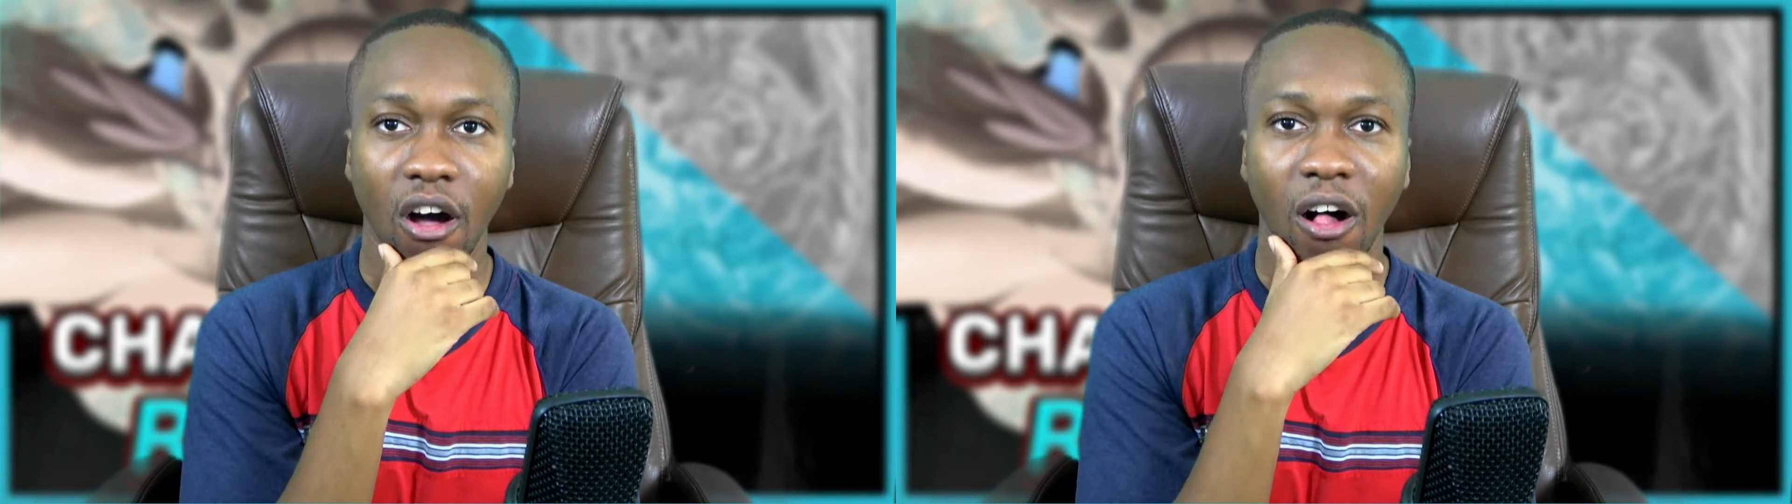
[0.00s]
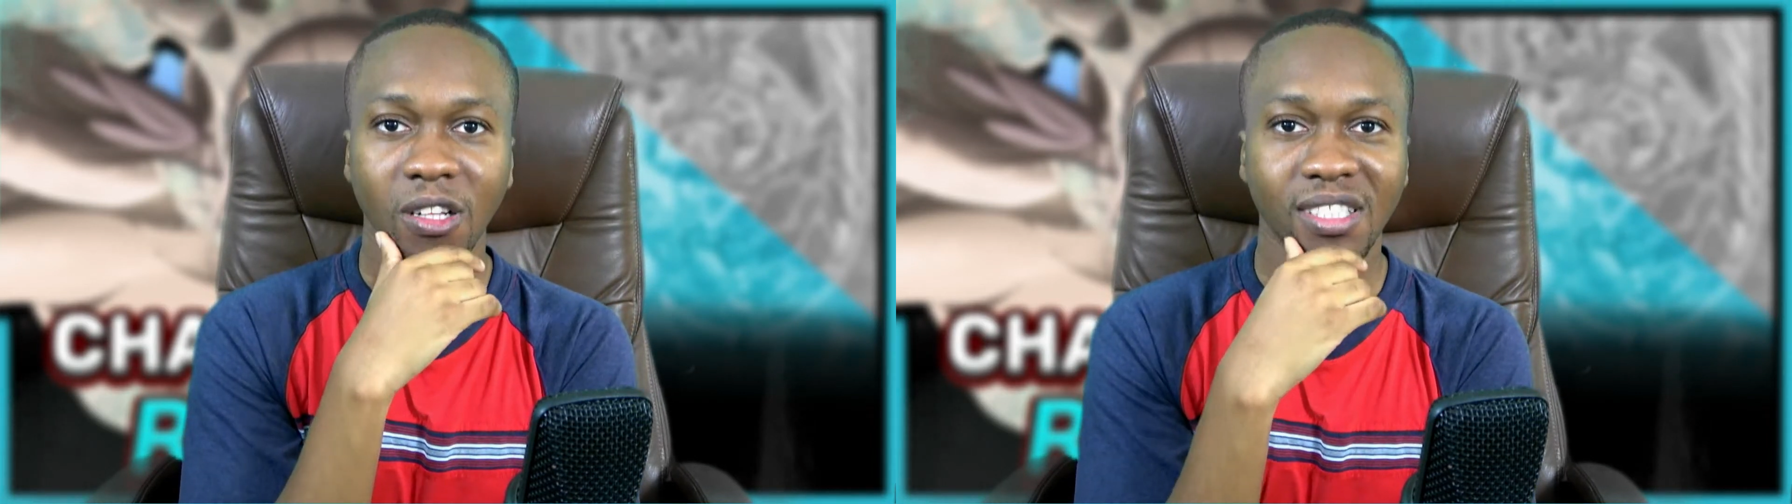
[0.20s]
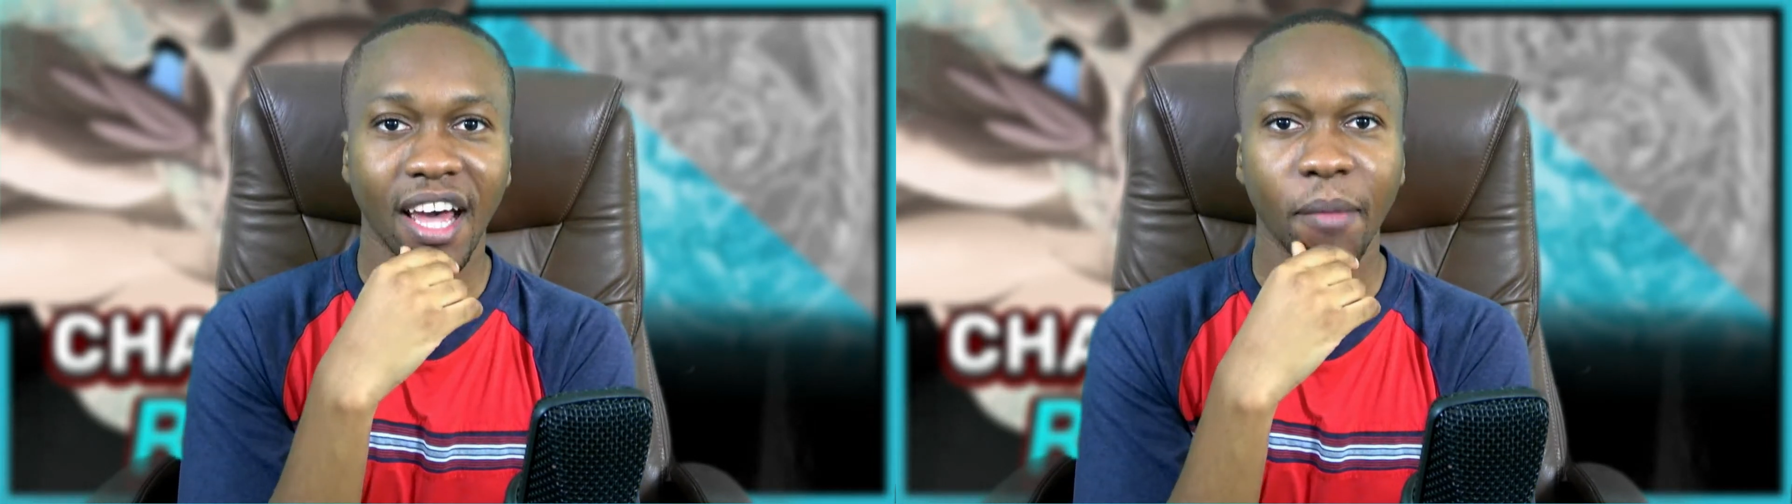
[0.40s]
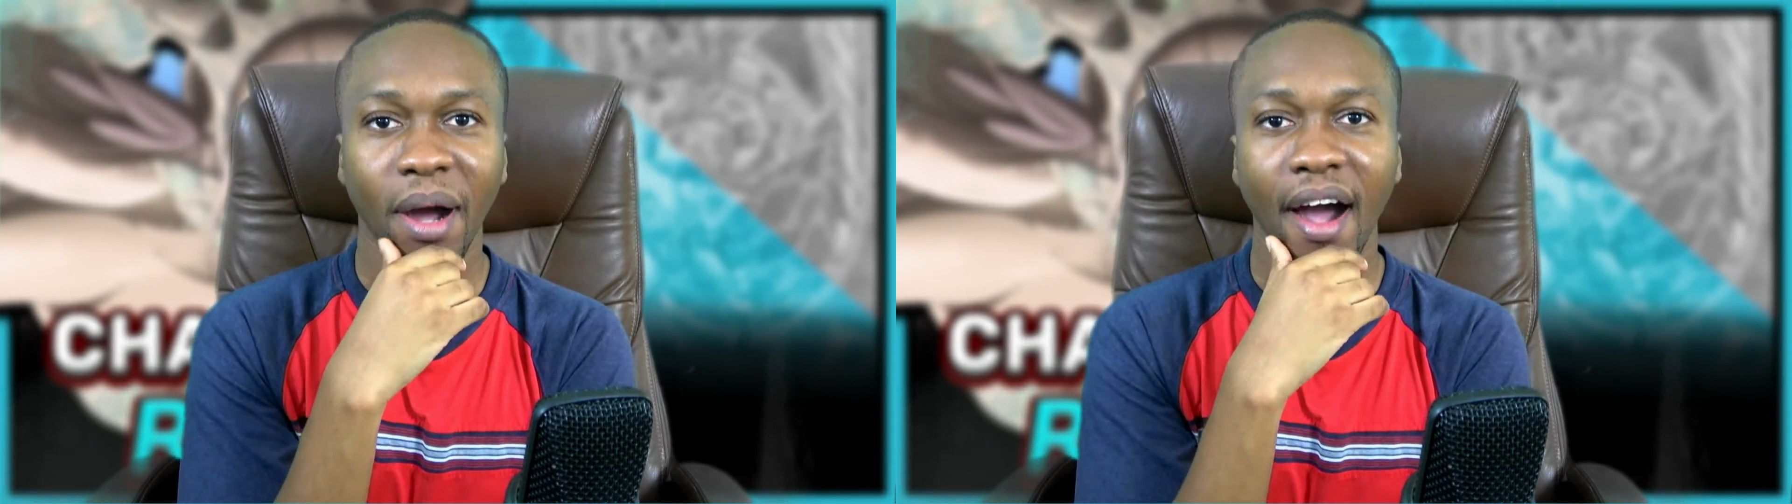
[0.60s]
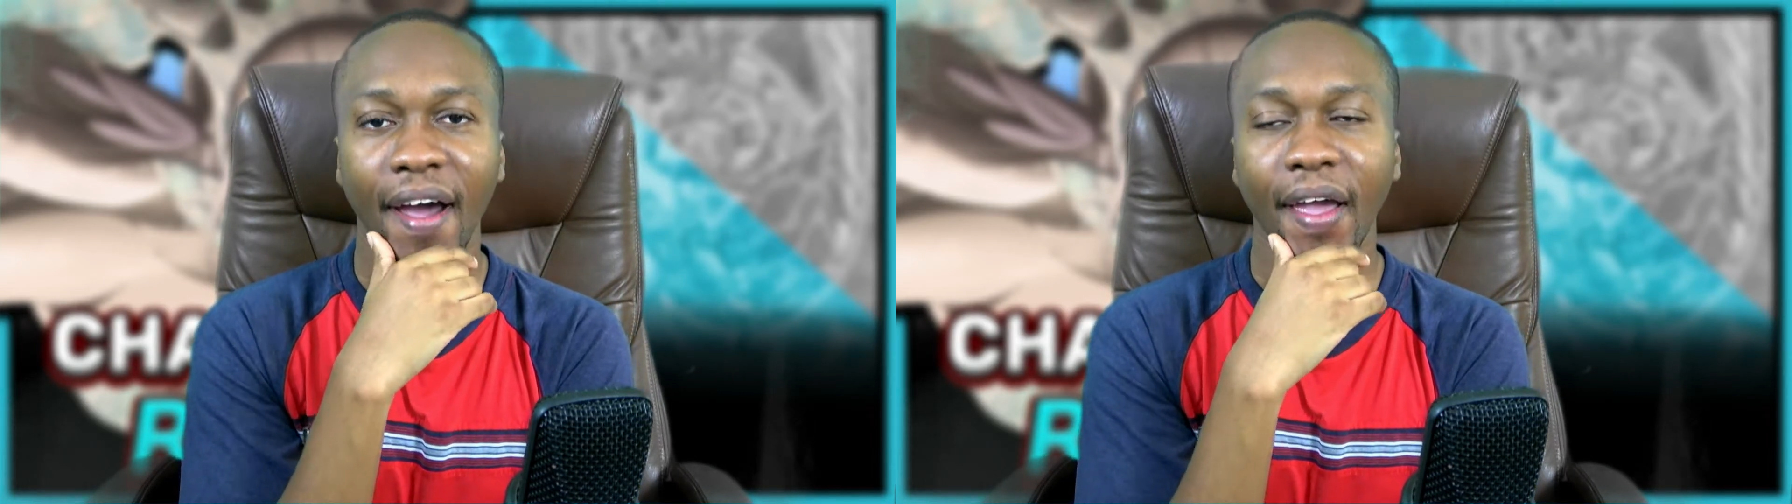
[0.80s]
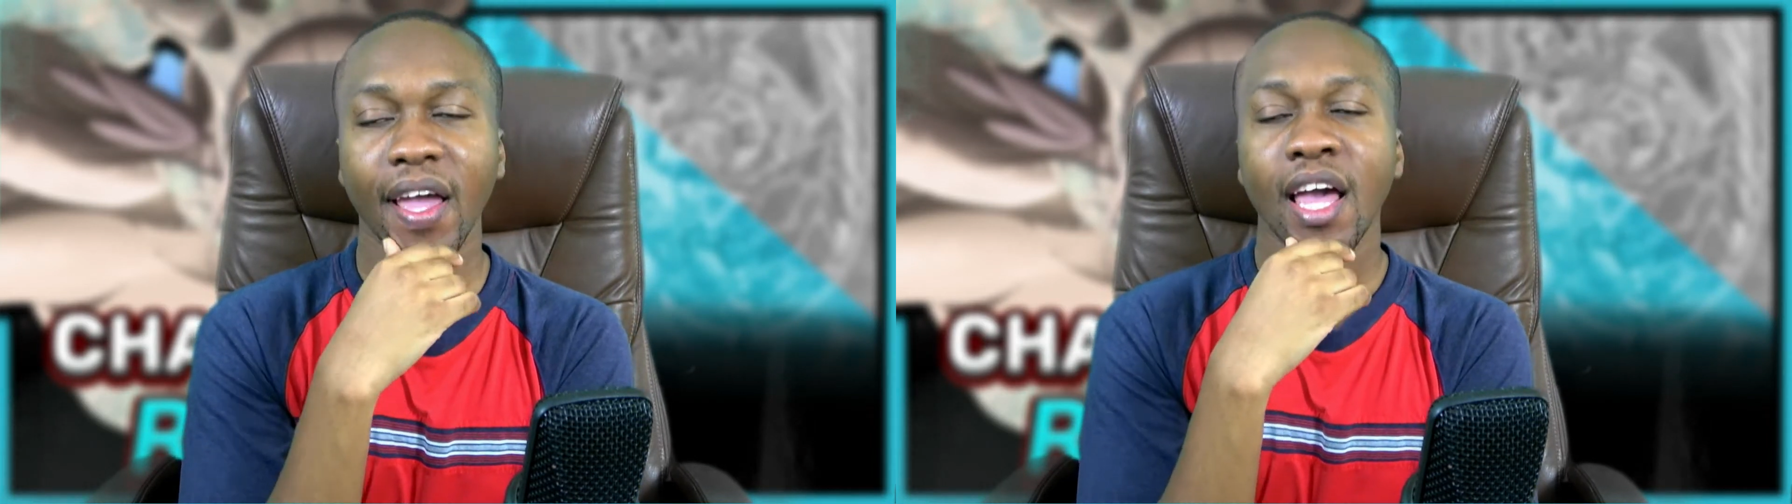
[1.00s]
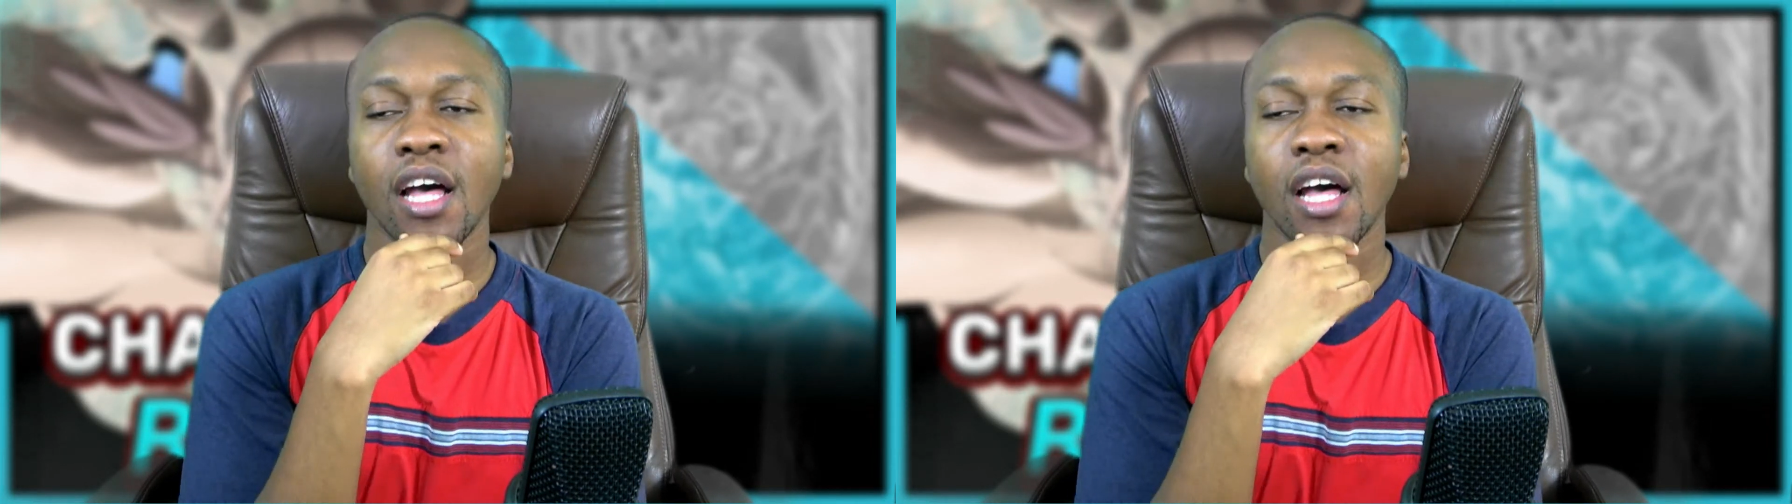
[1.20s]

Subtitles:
all-time high.